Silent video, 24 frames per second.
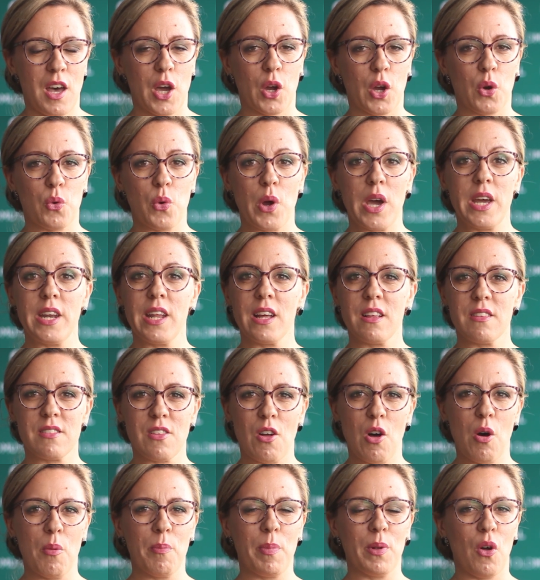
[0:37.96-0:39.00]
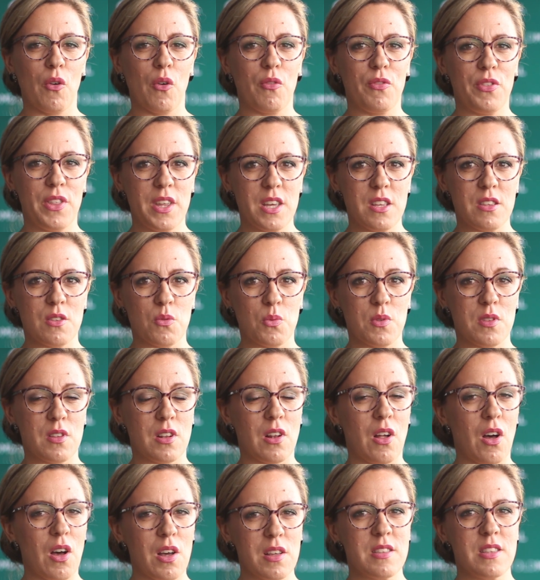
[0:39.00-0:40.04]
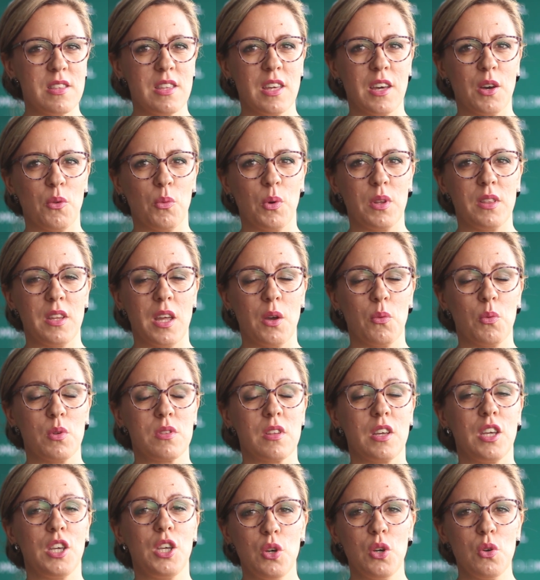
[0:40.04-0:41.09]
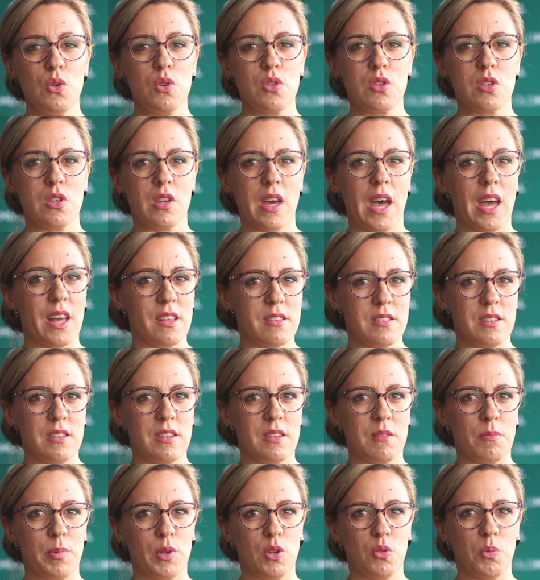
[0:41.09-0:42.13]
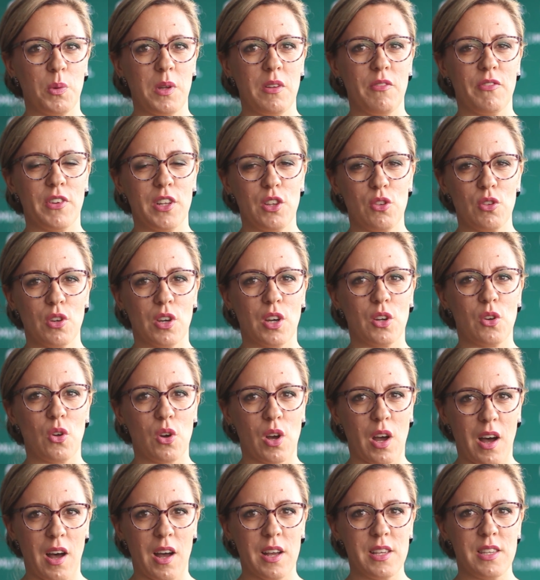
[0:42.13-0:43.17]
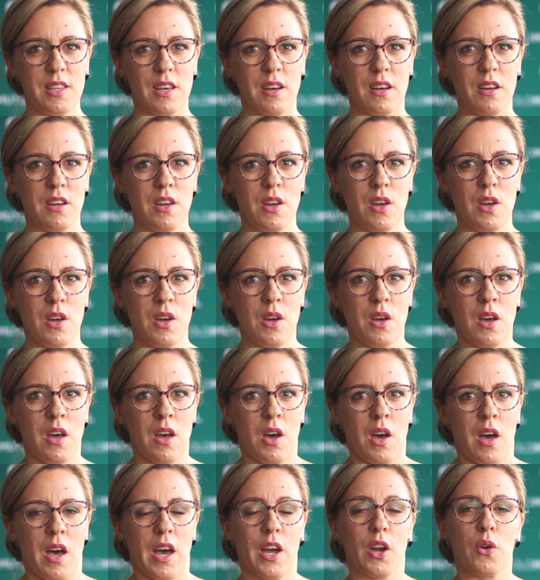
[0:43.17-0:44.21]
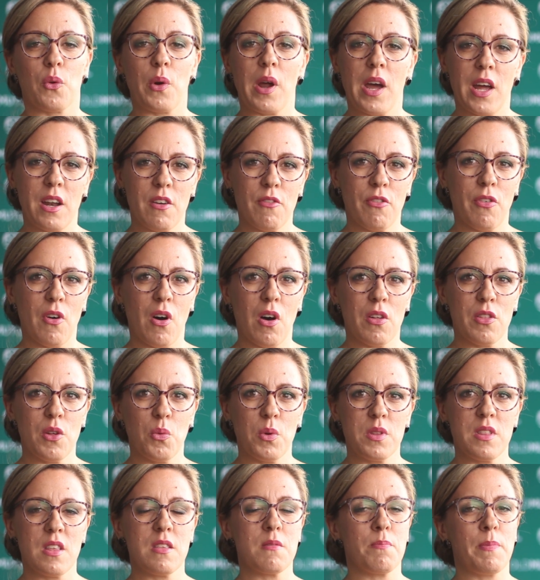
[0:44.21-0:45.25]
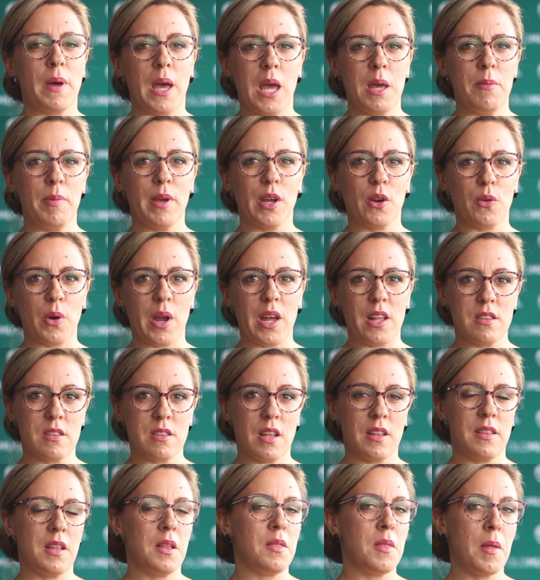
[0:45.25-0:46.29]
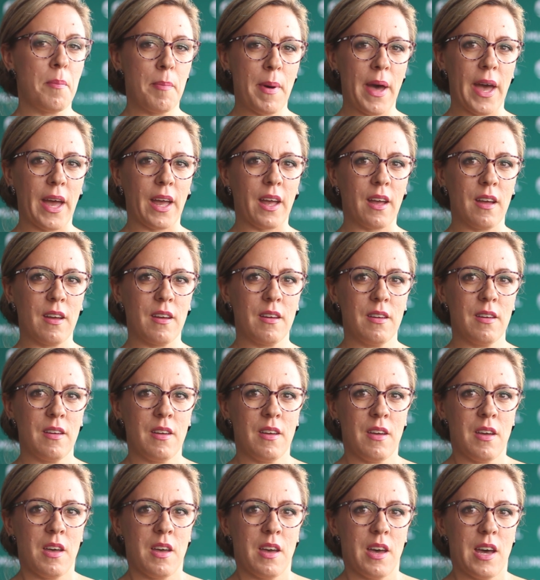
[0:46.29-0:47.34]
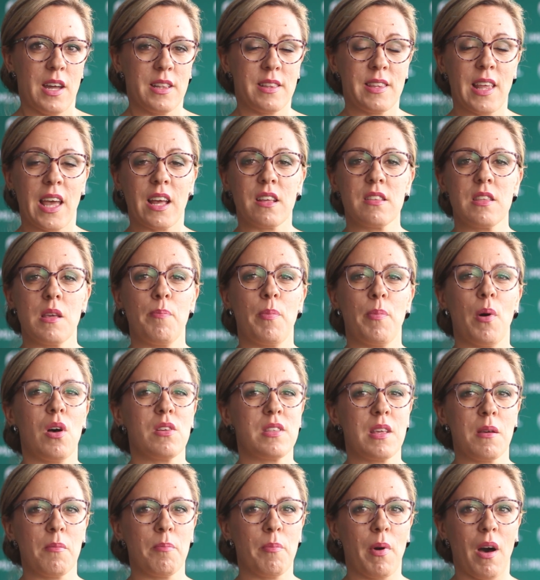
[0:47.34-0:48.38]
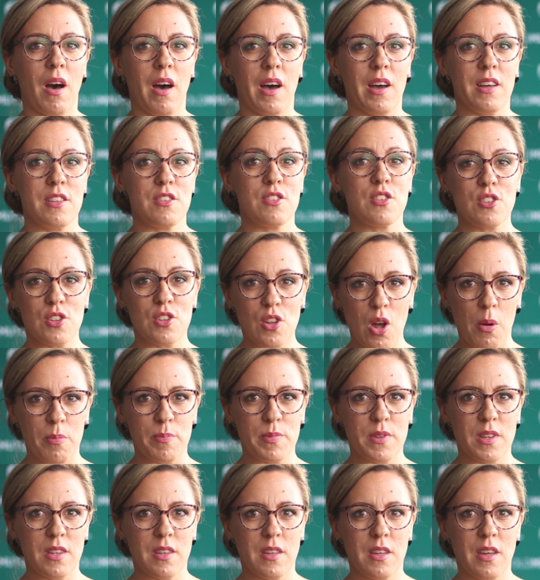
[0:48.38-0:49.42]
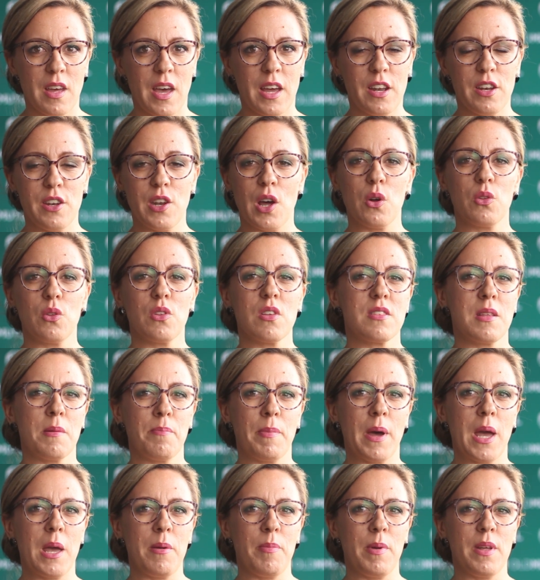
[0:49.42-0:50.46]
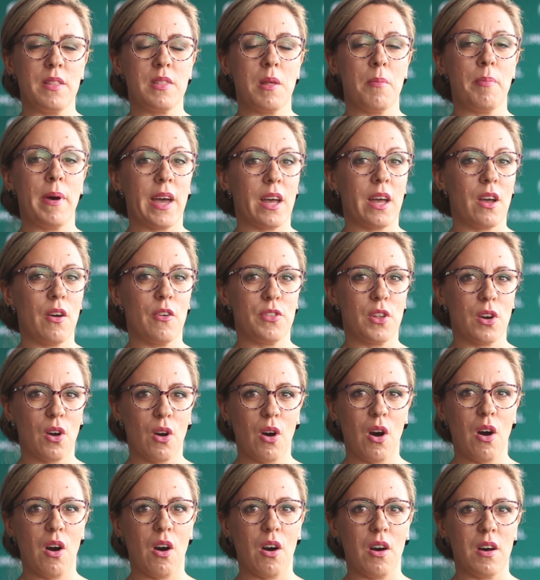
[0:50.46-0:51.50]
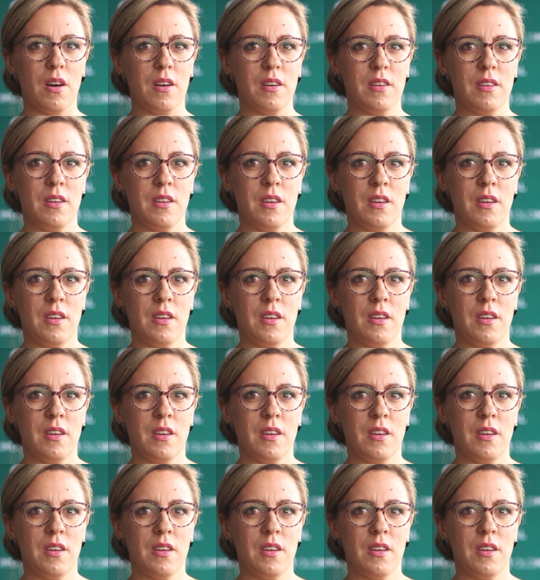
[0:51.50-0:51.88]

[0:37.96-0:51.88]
A great example of this was last year when there was a huge accident between Windhoek and Okahanya. A grandfather with his baby grandson in the back. A taxi passing by stopped and noticed the baby in the back of the car.